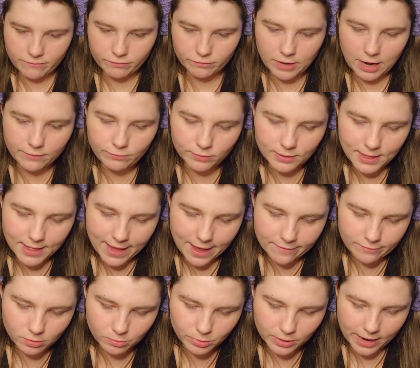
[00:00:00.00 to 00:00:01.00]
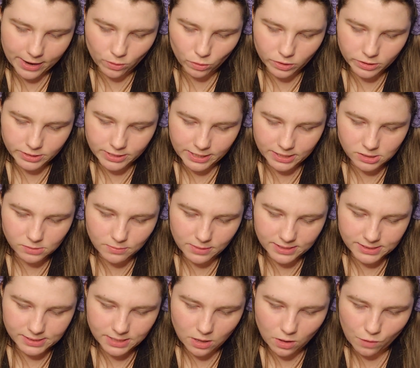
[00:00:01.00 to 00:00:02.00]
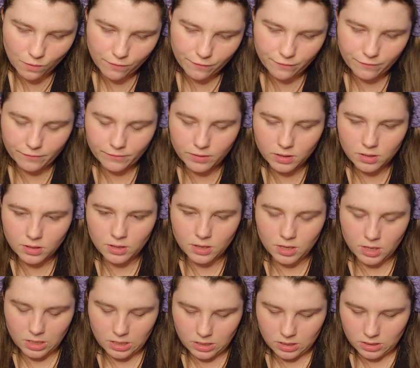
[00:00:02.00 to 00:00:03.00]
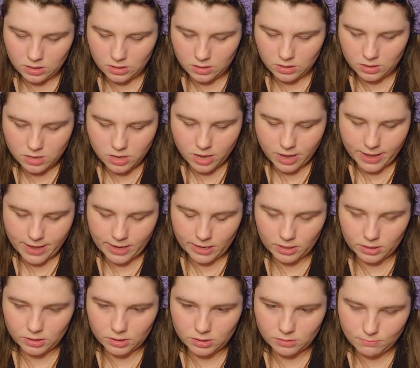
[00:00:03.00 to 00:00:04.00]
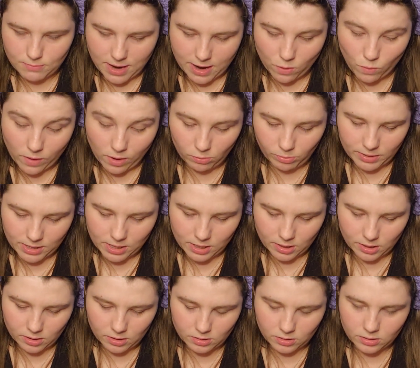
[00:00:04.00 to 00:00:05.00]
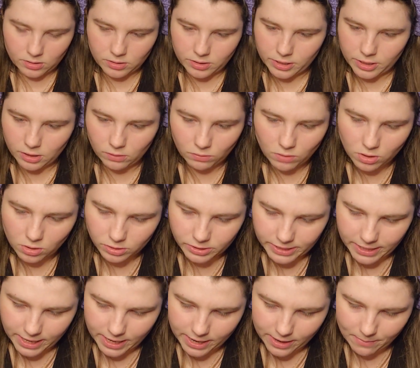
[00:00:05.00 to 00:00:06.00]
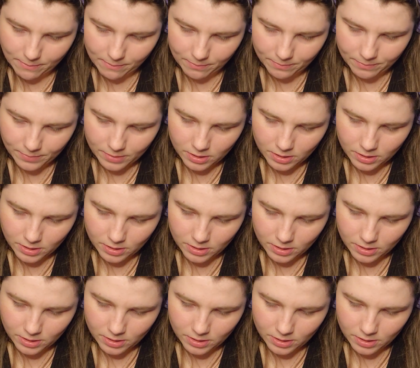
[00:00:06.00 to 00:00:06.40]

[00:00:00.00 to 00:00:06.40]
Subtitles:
I really haven't prioritized myself and my well-being in a long time.